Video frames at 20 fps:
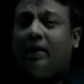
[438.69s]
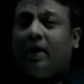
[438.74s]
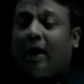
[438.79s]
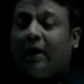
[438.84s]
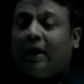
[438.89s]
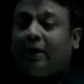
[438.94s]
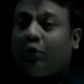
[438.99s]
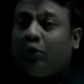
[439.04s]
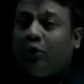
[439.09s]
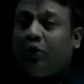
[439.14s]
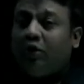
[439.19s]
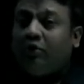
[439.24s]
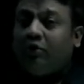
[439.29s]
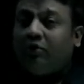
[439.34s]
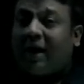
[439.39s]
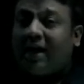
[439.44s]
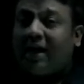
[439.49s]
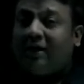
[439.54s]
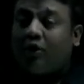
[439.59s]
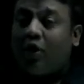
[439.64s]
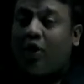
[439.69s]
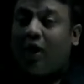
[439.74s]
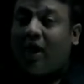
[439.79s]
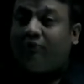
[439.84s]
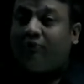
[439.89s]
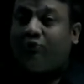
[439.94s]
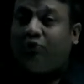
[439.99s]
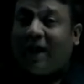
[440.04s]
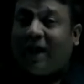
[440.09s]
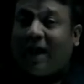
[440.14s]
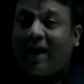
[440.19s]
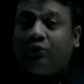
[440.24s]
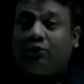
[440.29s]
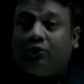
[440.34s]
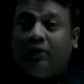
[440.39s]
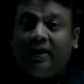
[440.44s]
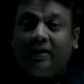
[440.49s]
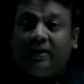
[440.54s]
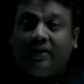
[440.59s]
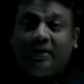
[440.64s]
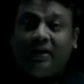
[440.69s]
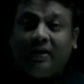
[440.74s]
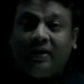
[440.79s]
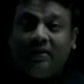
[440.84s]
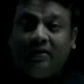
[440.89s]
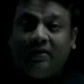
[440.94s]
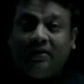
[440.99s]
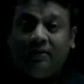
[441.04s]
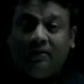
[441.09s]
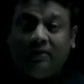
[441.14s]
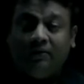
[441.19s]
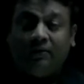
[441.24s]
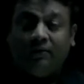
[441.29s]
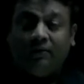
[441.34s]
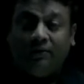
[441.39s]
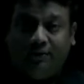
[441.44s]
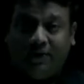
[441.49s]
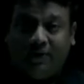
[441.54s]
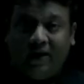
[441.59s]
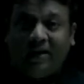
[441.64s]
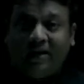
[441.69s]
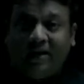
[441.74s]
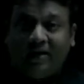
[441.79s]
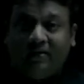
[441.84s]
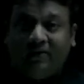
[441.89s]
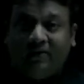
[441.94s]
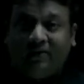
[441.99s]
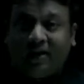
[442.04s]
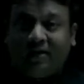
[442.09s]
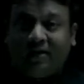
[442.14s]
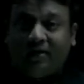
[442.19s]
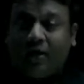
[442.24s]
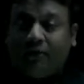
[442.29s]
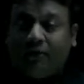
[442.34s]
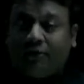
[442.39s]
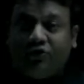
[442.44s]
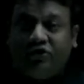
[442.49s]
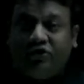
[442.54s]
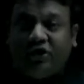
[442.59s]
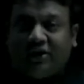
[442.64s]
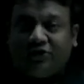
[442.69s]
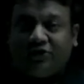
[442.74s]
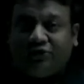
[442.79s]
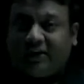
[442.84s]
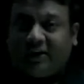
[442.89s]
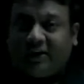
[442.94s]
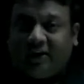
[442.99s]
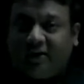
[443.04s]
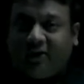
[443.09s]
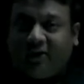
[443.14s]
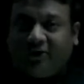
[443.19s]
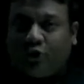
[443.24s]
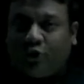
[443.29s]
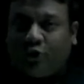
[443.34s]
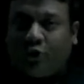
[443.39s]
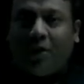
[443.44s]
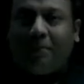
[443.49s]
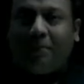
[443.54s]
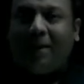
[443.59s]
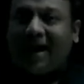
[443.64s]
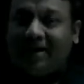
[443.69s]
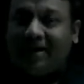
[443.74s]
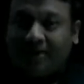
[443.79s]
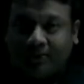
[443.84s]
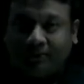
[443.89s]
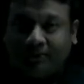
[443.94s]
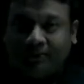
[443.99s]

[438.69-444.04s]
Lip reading: I told you that you have to calculate the variance and you have to judge whether it is good or bad.